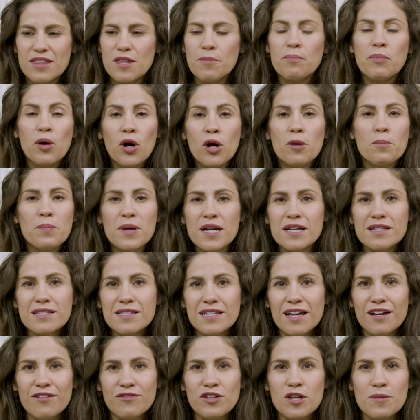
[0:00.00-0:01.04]
purpose
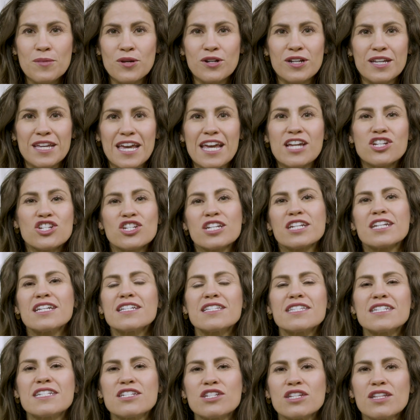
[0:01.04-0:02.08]
of communication
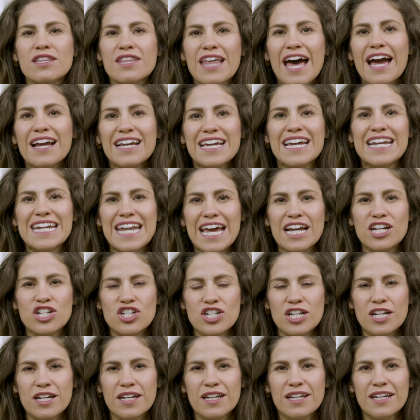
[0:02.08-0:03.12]
is that
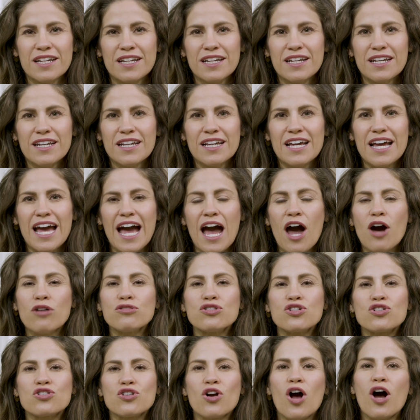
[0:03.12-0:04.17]
connection. How
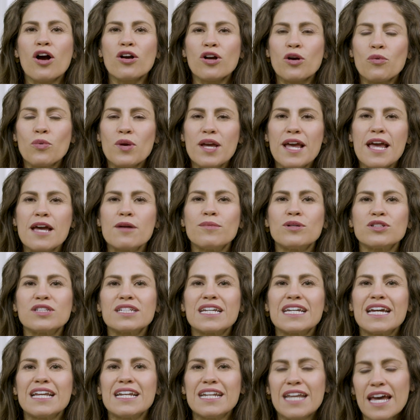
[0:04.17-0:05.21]
strong are we able to
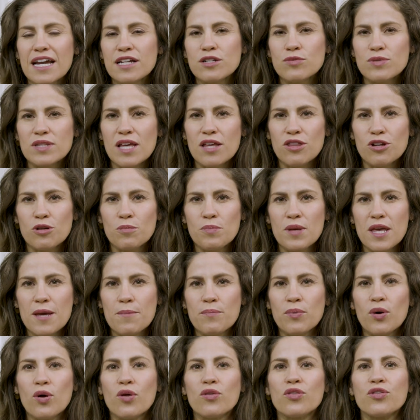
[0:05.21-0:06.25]
connect with other
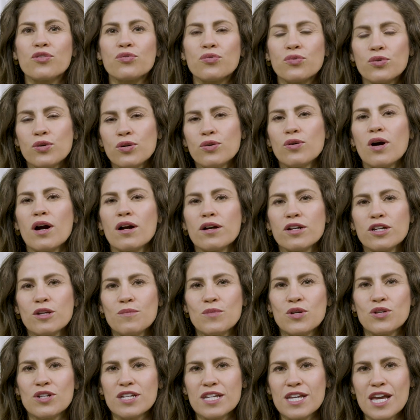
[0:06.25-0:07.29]
people through our
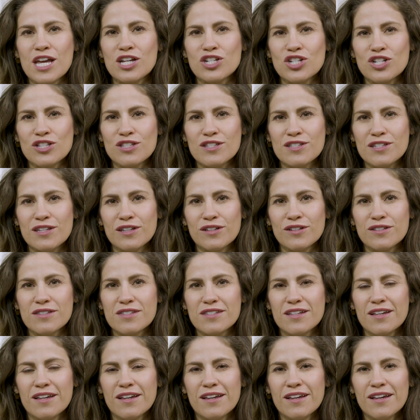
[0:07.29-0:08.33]
communication
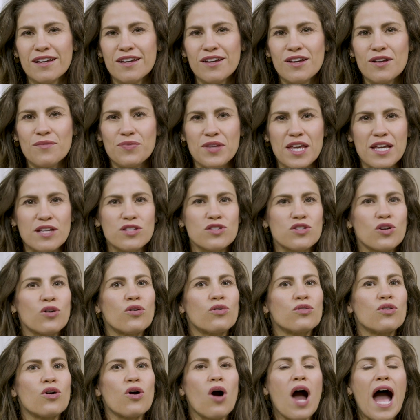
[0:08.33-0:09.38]
skills? Okay,
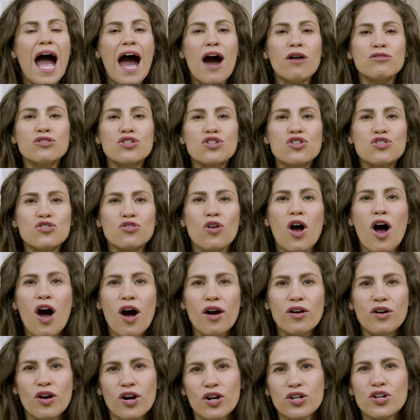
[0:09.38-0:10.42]
so how
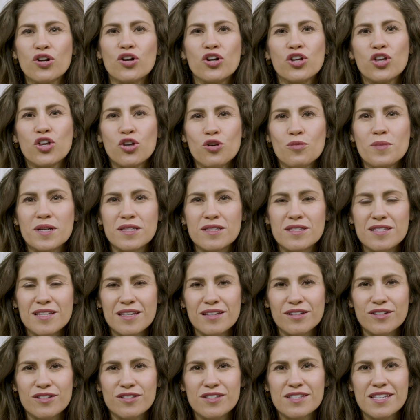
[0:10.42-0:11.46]
strong are your human
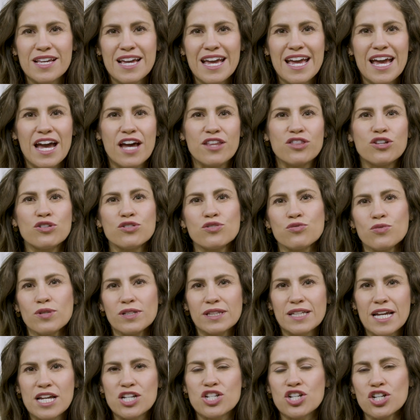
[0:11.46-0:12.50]
skills and those
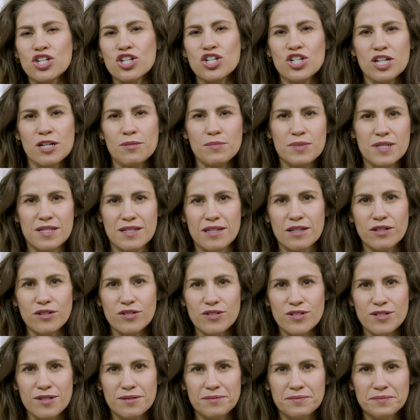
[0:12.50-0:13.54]
relationship
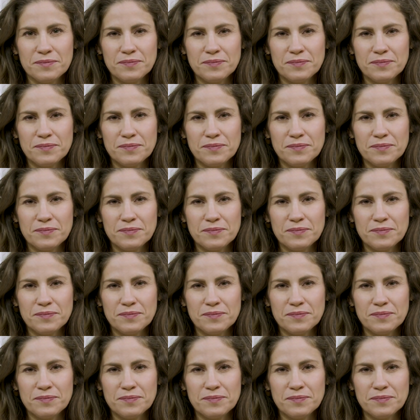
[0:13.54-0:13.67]
skills